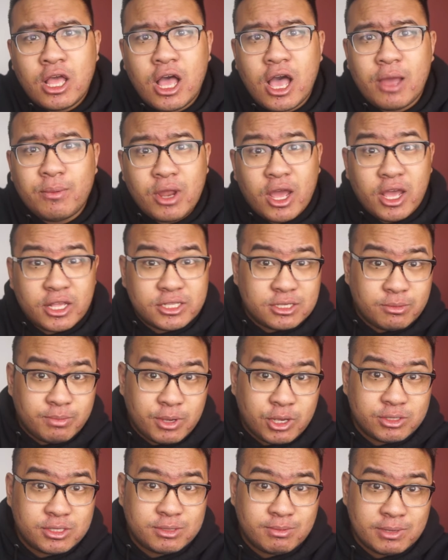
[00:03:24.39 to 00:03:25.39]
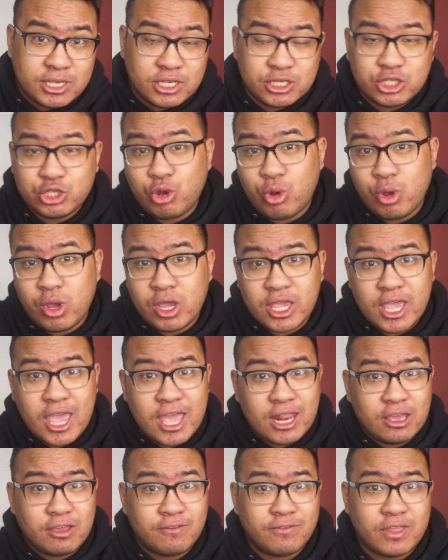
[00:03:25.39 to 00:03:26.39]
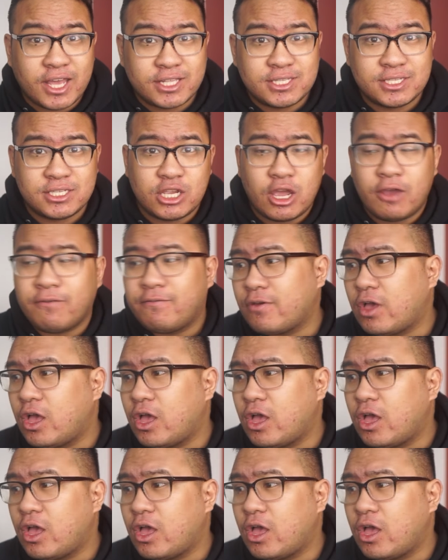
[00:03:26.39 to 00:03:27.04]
I'm not supposed to be showing any of that stuff.